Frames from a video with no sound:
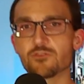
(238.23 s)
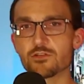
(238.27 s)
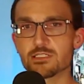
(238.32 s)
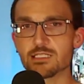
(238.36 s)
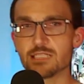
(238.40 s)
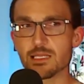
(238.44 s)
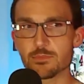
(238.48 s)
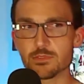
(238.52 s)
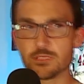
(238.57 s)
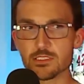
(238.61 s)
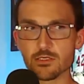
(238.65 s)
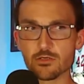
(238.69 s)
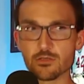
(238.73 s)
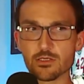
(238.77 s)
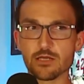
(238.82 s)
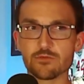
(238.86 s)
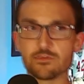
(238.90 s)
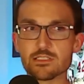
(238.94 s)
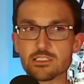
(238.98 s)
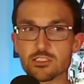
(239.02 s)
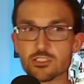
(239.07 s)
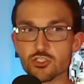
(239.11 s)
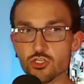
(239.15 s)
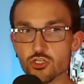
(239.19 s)
episode of
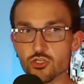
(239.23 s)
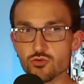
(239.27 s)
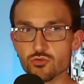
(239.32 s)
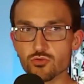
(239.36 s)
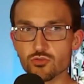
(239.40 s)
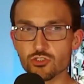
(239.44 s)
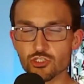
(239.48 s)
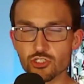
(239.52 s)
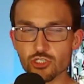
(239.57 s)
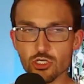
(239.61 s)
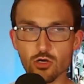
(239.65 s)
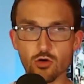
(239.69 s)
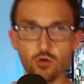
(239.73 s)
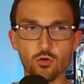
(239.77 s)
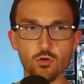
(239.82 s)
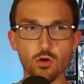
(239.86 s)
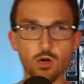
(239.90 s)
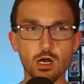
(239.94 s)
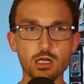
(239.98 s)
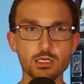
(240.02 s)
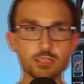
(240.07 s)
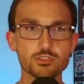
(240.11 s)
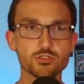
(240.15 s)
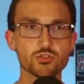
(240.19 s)
his new show
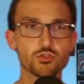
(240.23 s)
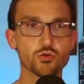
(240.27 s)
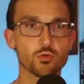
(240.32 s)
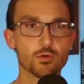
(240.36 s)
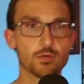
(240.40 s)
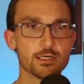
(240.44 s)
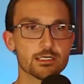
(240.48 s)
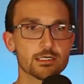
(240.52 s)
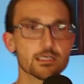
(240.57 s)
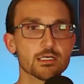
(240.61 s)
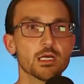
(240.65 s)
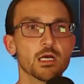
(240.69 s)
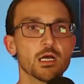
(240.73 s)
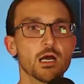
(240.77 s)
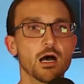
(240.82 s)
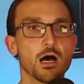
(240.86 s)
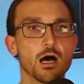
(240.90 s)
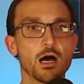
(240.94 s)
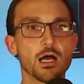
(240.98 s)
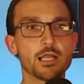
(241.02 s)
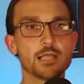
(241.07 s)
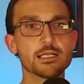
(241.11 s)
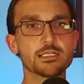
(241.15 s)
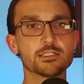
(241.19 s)
on Twitter
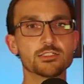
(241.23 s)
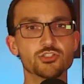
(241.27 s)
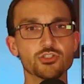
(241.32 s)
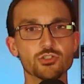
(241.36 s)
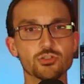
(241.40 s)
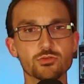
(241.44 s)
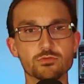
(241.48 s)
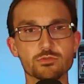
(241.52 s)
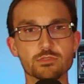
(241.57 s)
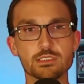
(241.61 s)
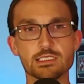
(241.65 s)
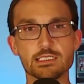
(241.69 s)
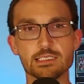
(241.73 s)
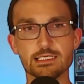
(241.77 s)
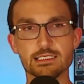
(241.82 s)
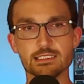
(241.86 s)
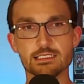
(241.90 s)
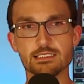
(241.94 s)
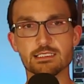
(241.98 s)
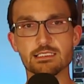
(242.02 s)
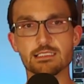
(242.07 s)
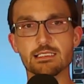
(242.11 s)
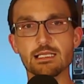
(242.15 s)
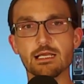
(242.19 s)
on June
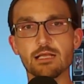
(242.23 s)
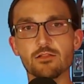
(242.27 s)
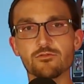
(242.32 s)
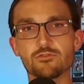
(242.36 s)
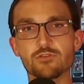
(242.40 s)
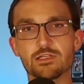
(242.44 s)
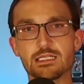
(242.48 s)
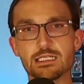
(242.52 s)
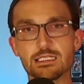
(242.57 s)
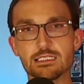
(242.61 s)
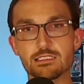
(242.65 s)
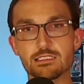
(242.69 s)
6th, delving into